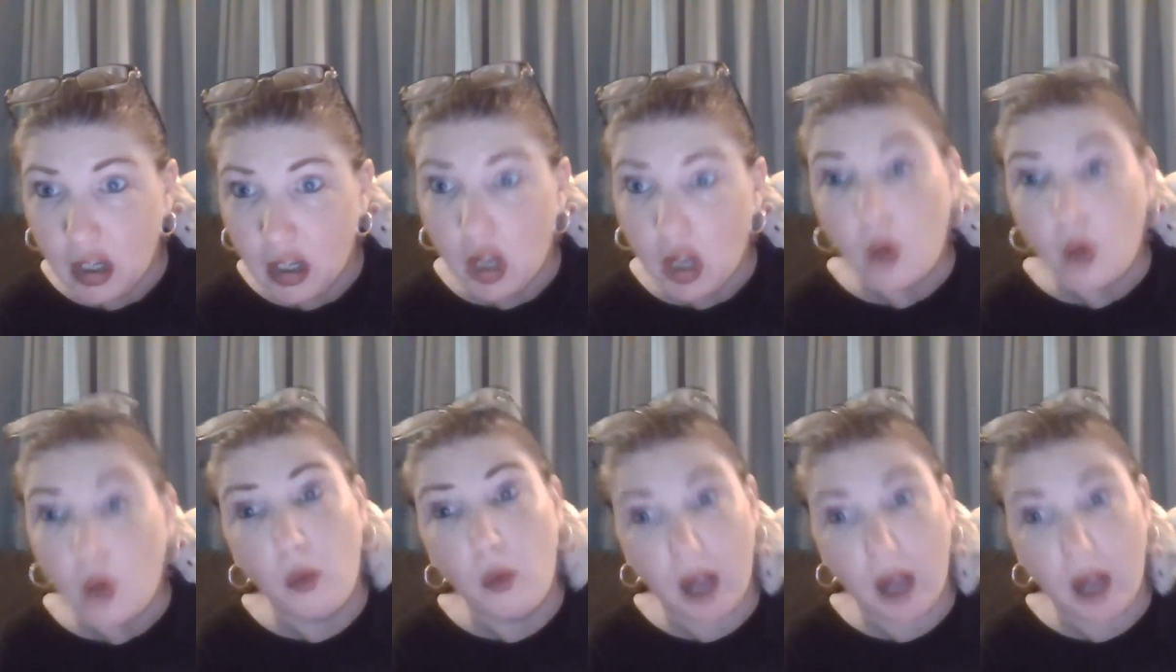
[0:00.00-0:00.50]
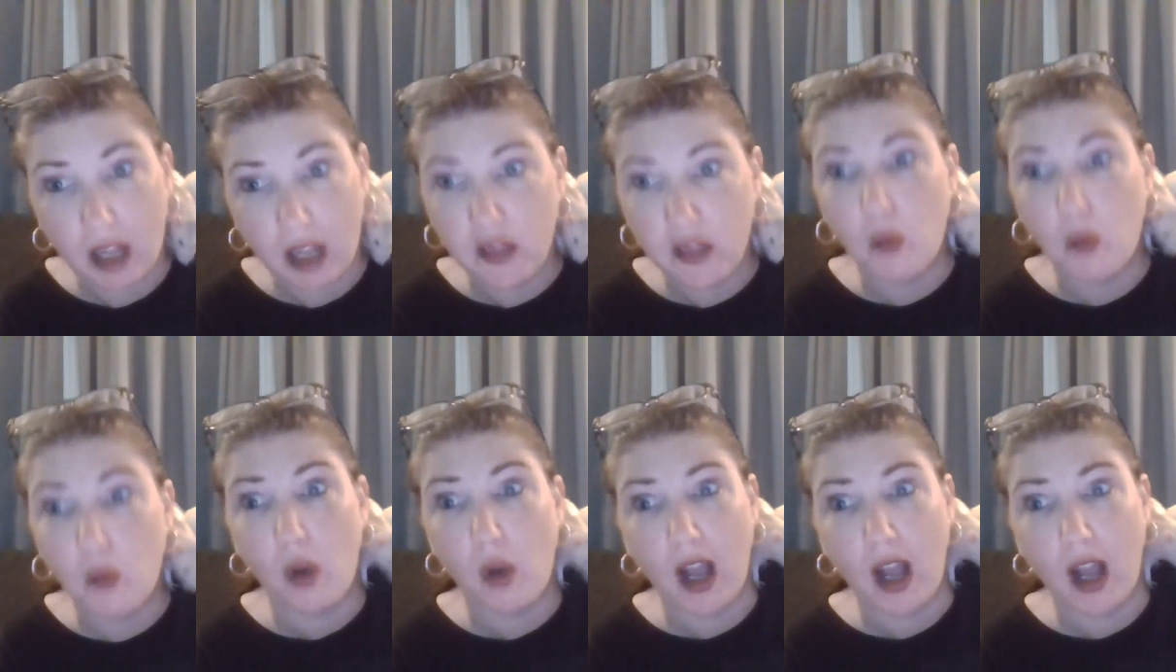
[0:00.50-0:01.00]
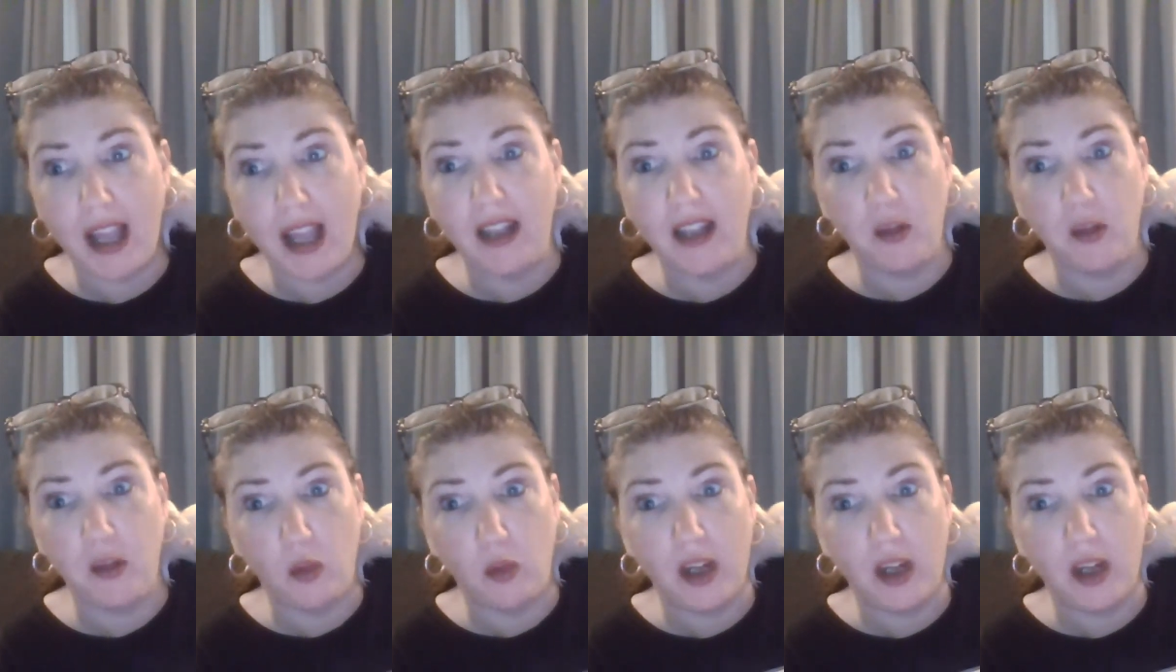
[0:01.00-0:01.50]
well, the
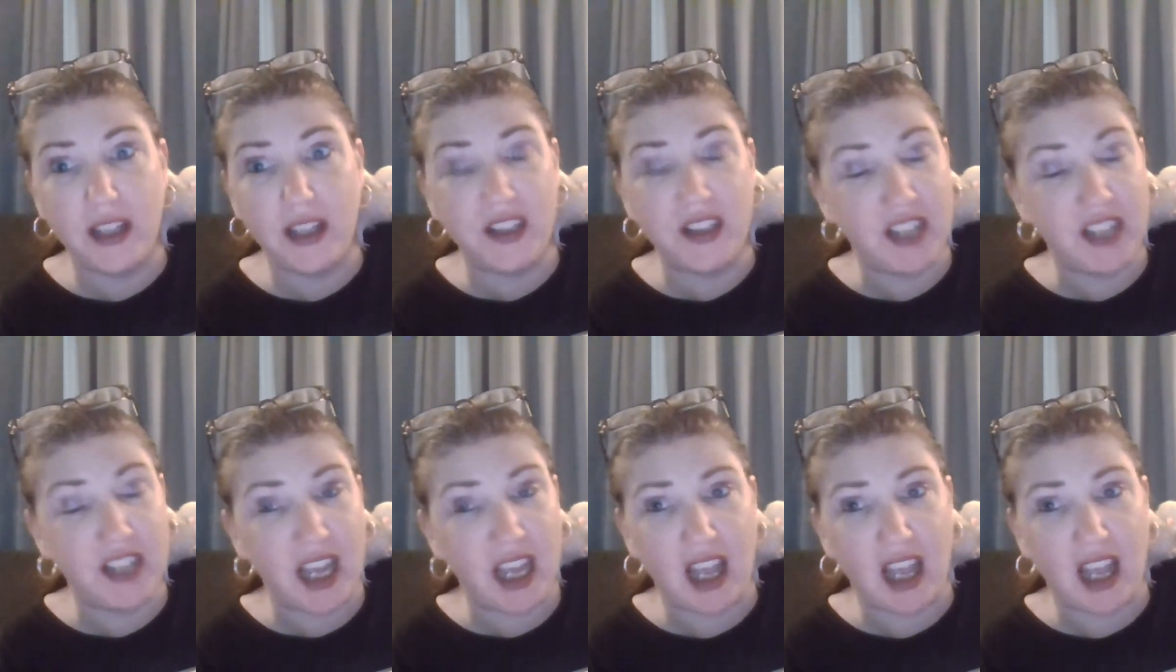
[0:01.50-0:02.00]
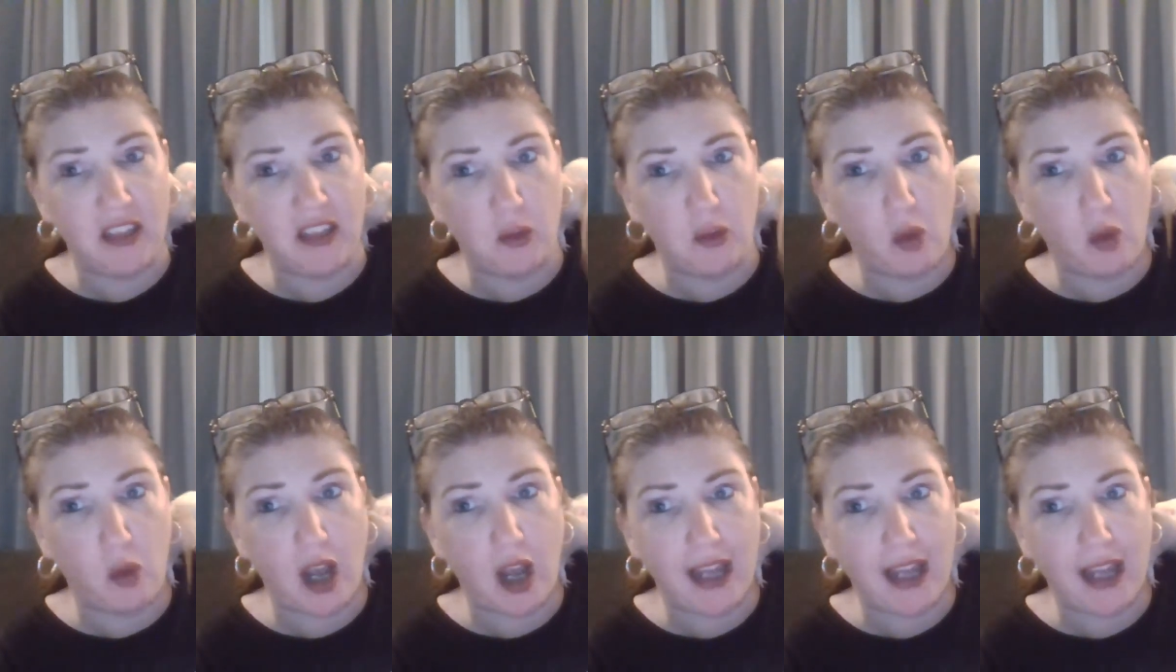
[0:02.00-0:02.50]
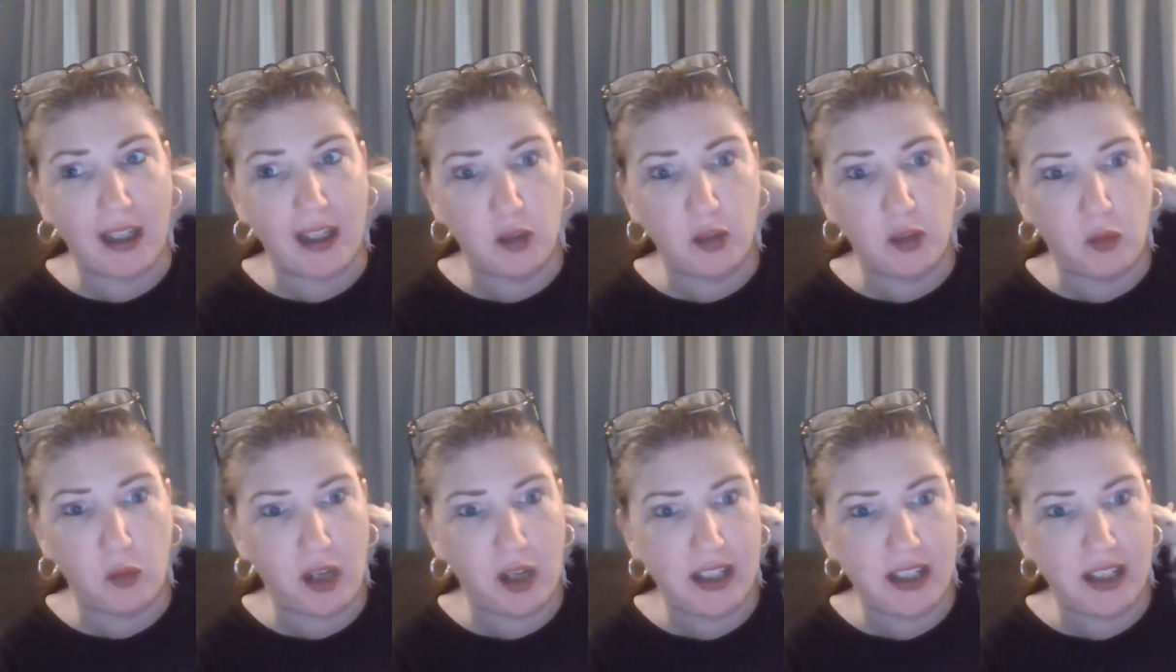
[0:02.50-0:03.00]
wild ones, yeah, the wild
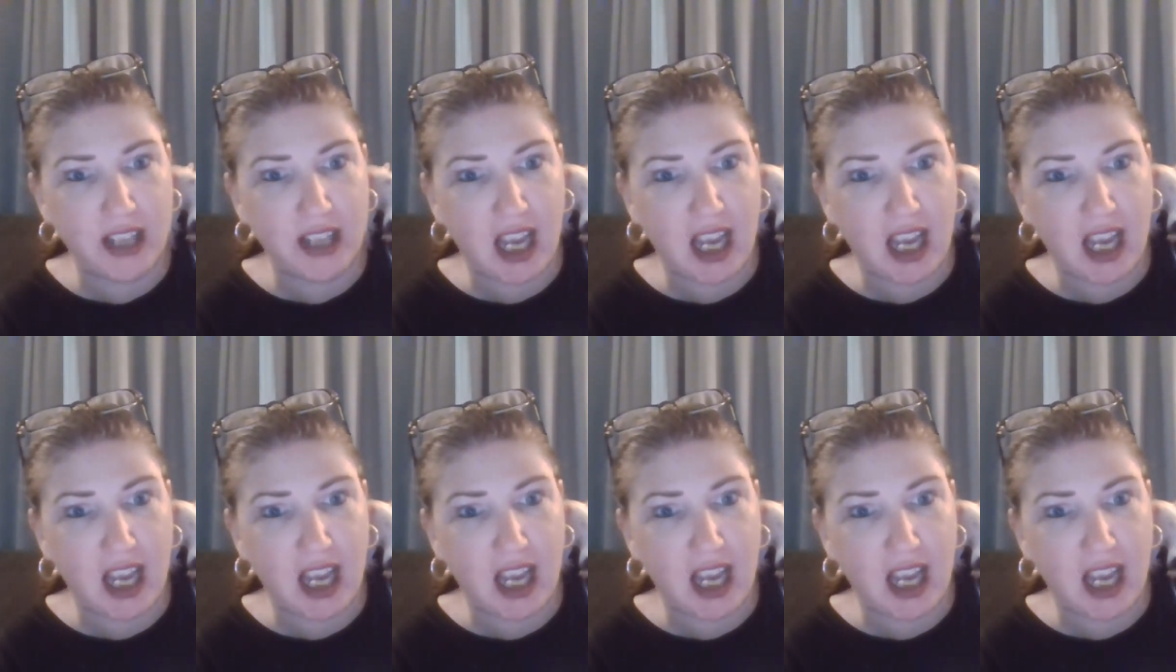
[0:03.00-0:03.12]
ones,